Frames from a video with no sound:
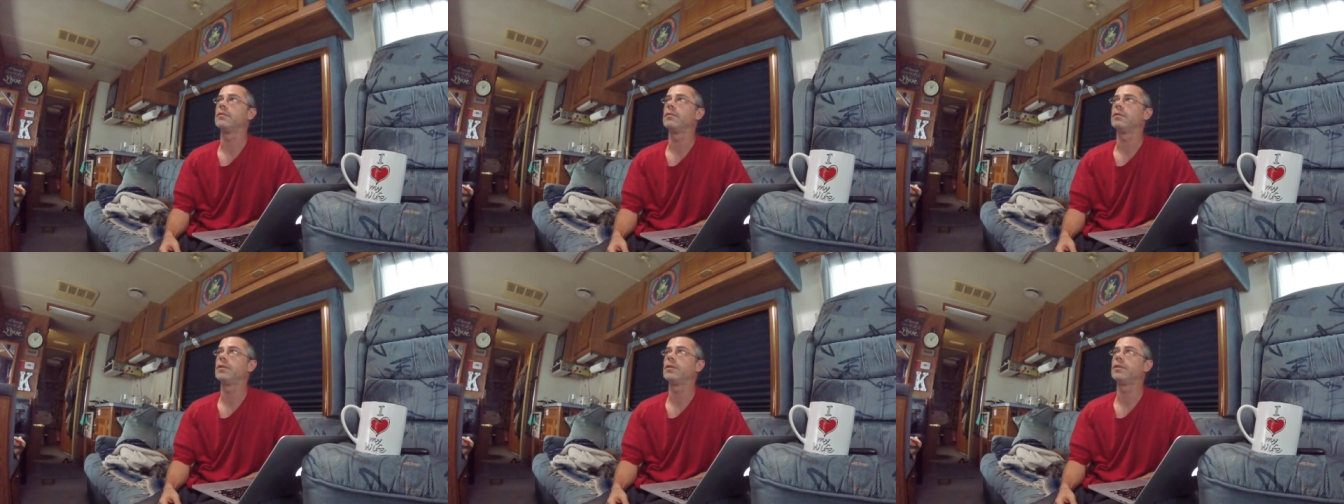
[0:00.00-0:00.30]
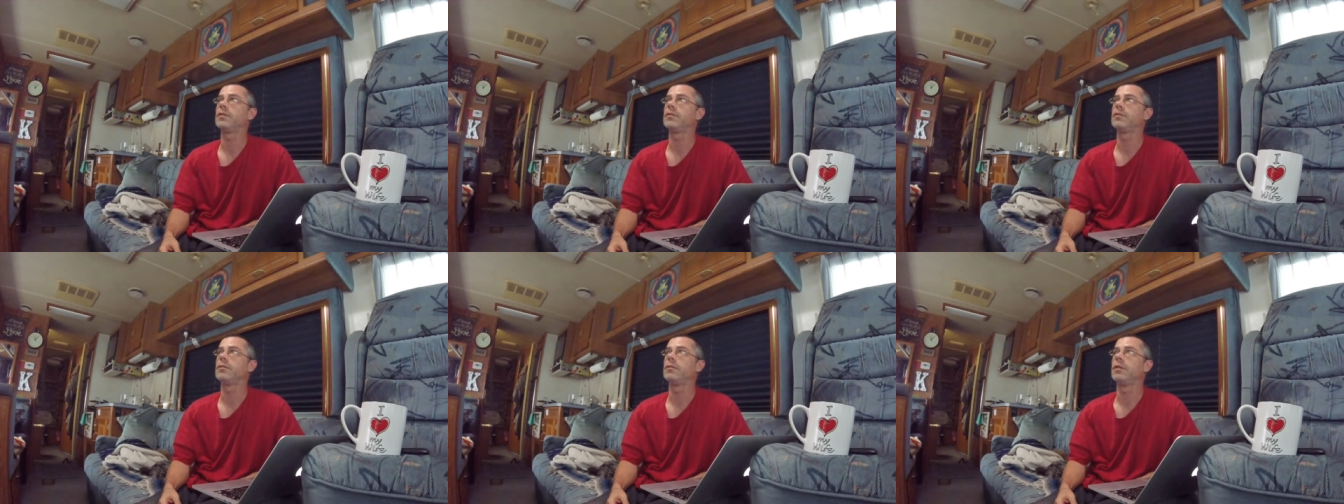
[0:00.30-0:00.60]
Just,
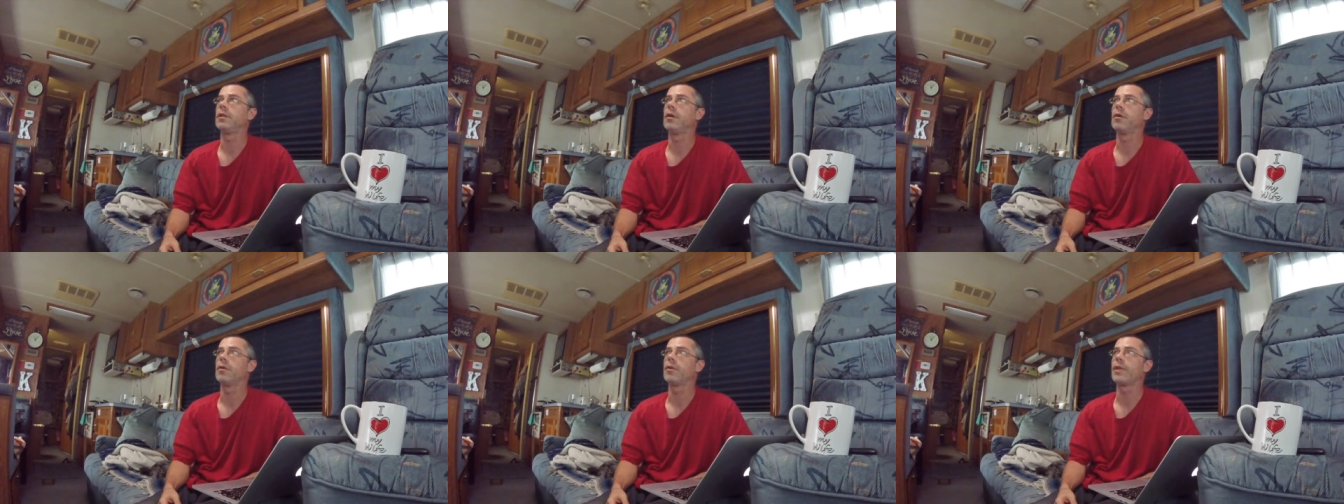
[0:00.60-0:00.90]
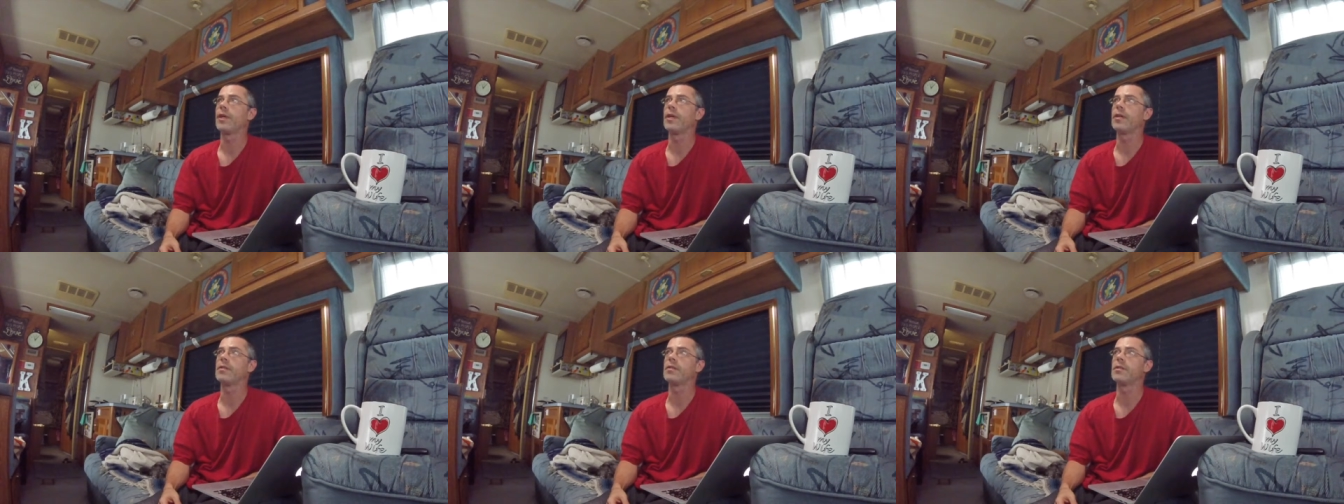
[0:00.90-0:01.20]
you know,
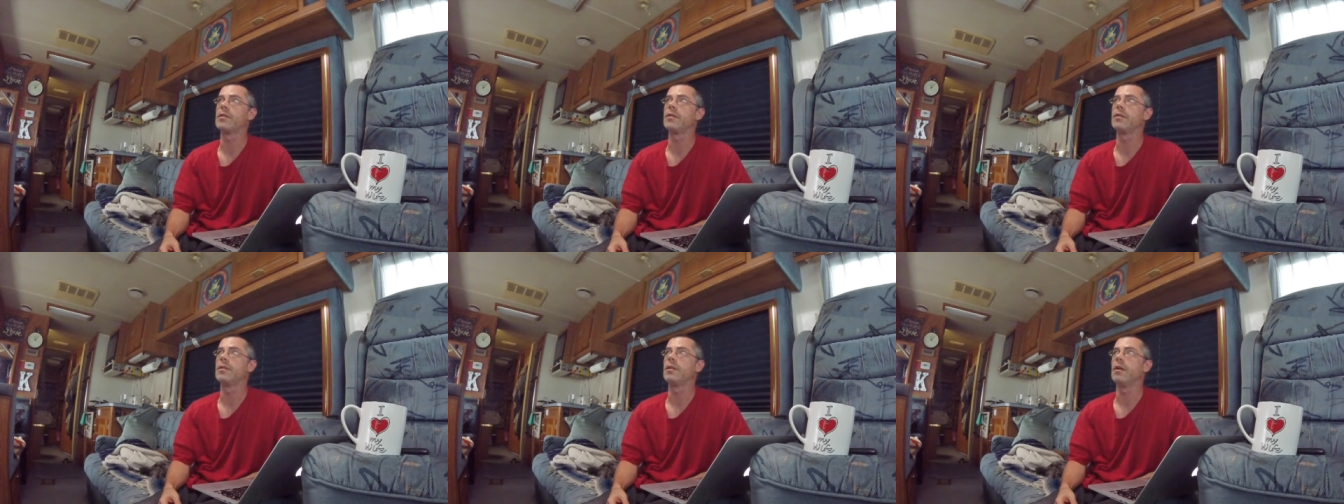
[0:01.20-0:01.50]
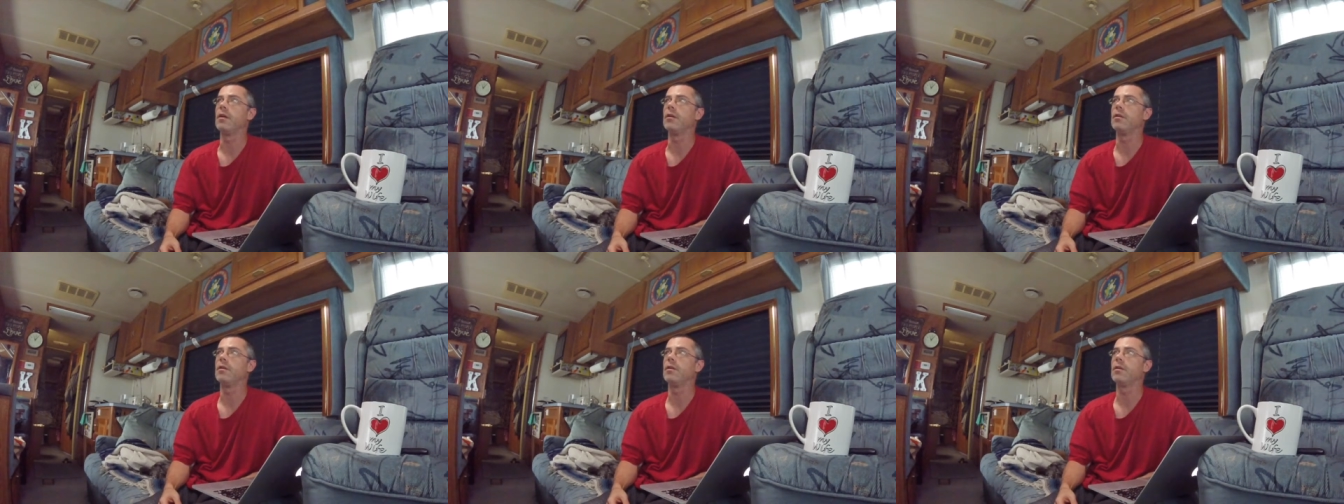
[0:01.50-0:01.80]
things that
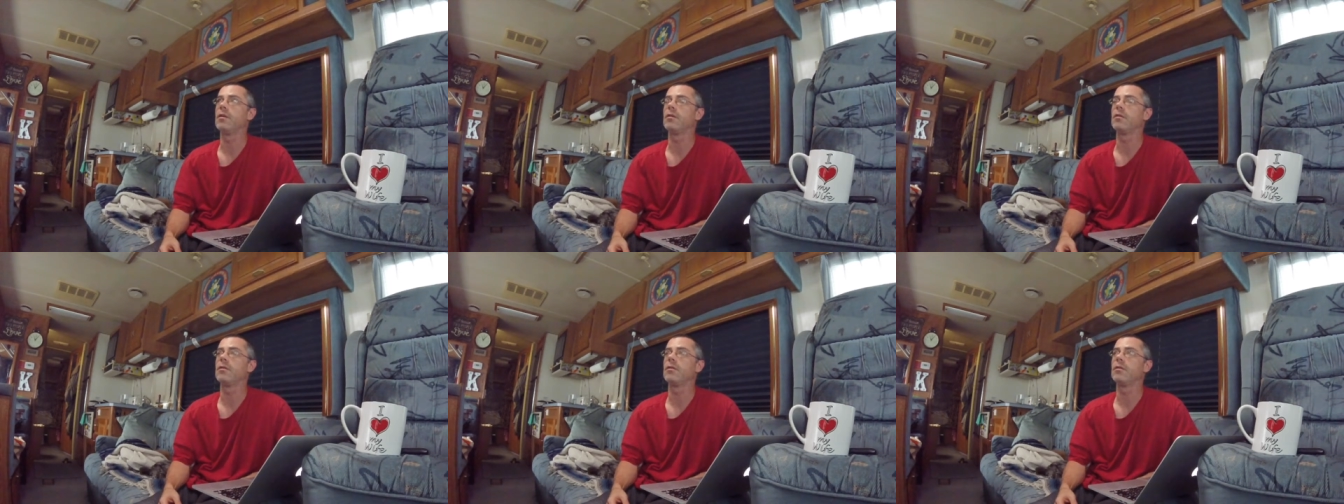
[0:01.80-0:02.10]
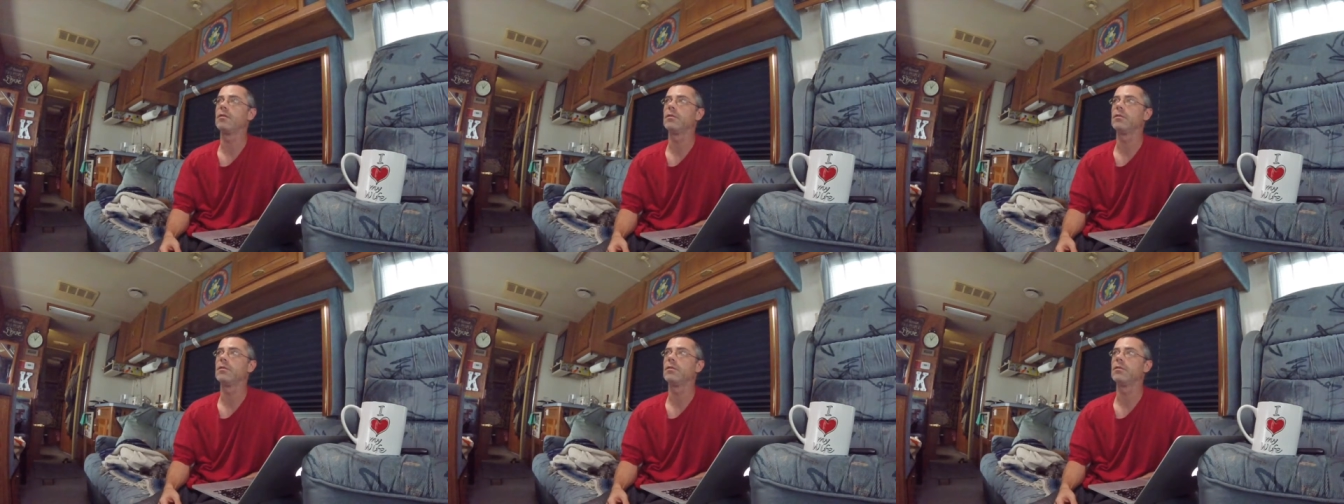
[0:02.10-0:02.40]

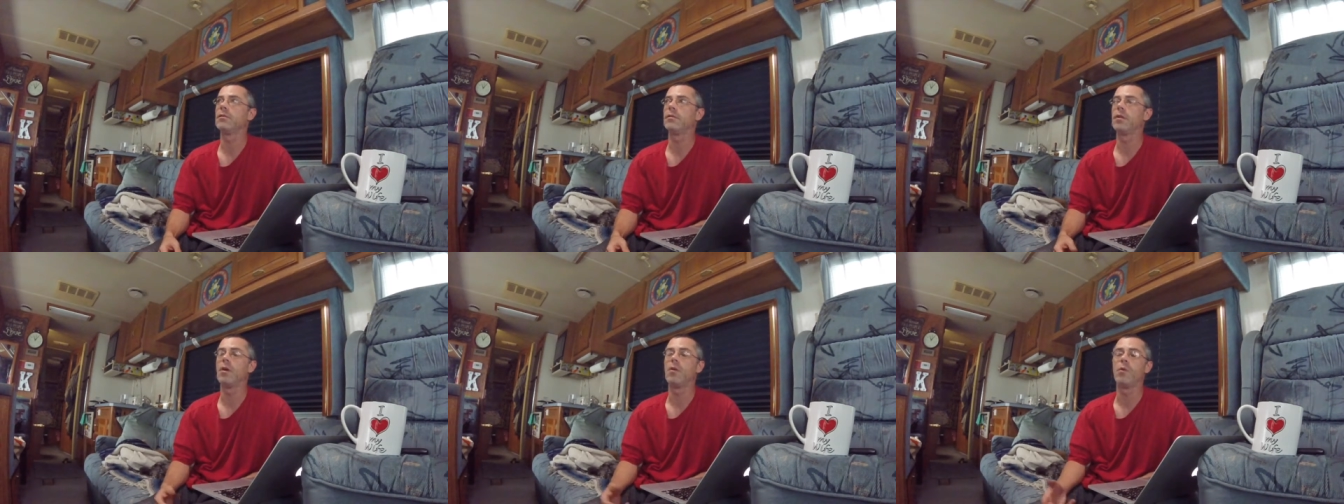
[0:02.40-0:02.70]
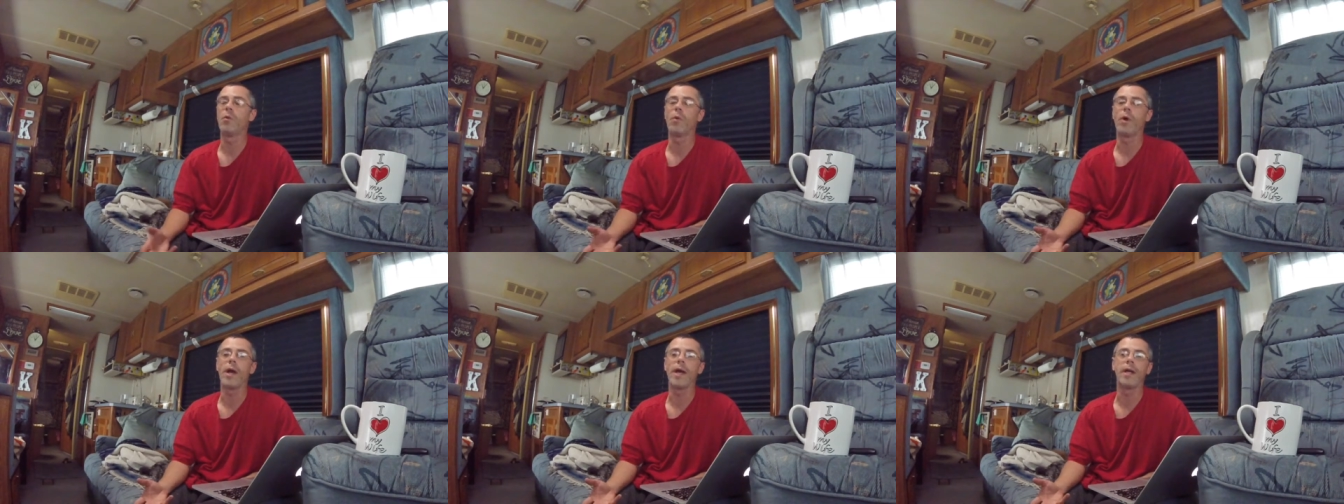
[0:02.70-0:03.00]

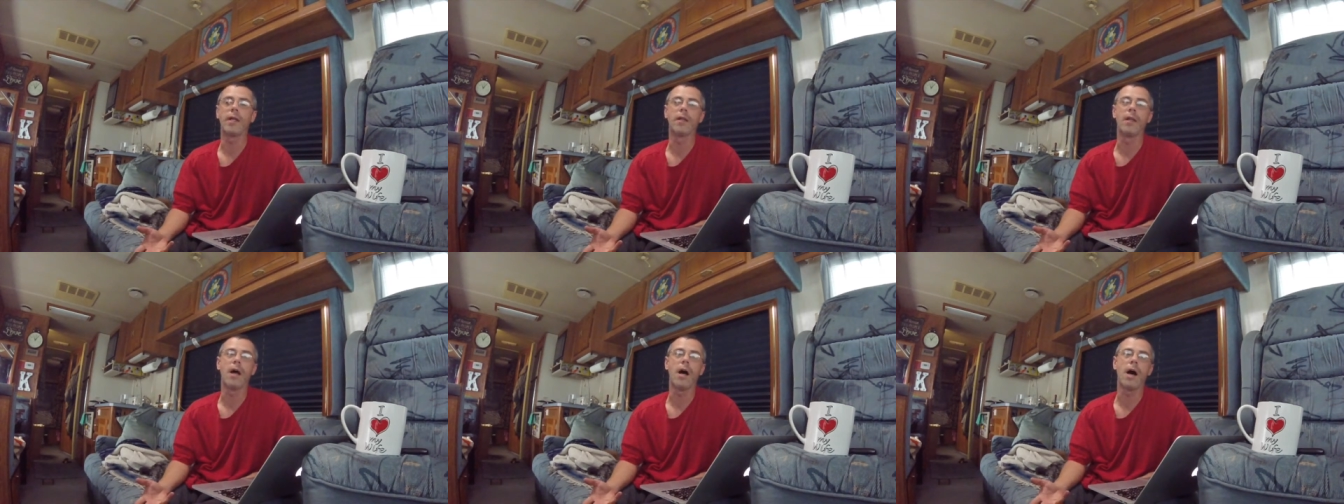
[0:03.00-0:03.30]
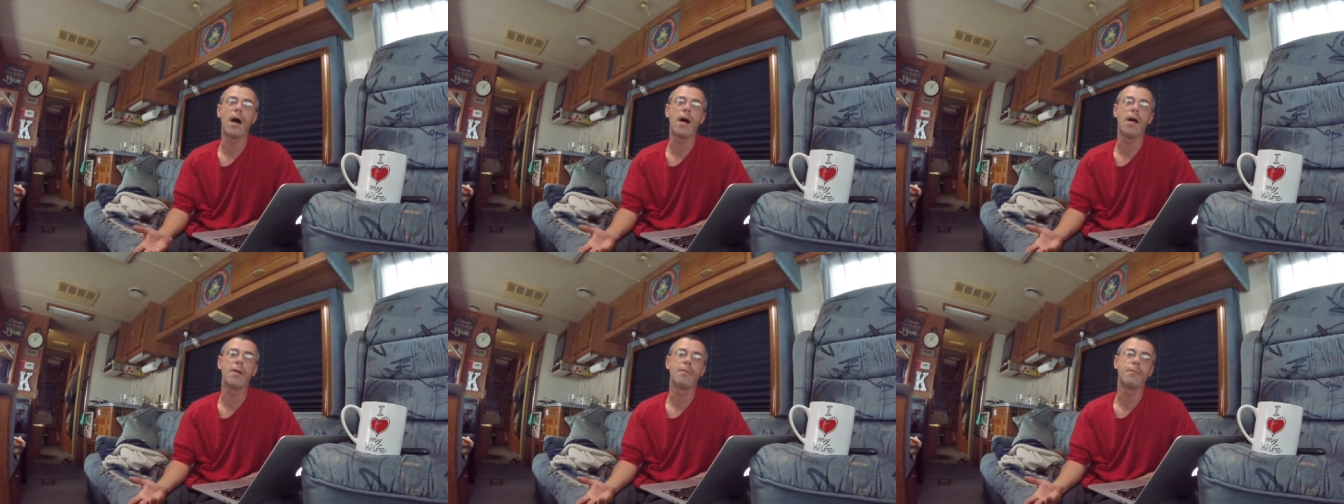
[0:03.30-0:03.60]
don't weigh a
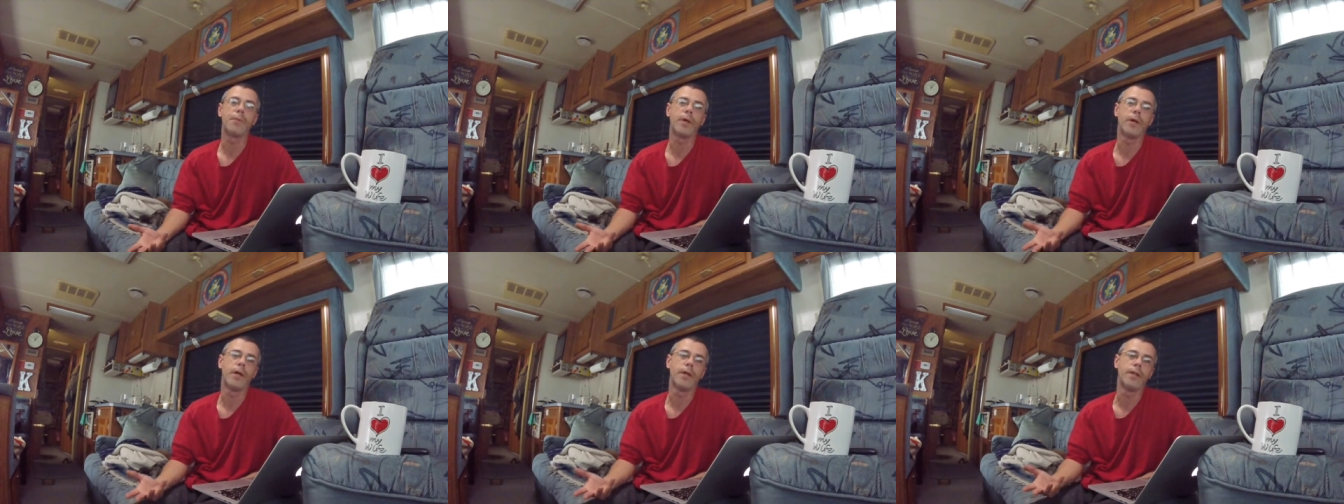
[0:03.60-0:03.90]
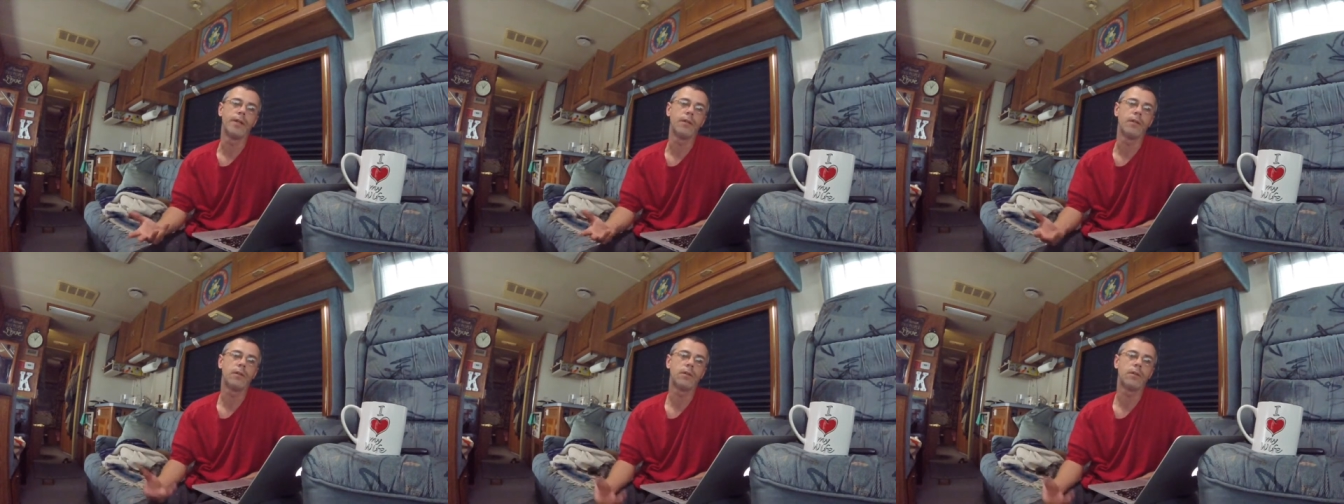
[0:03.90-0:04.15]
lot, but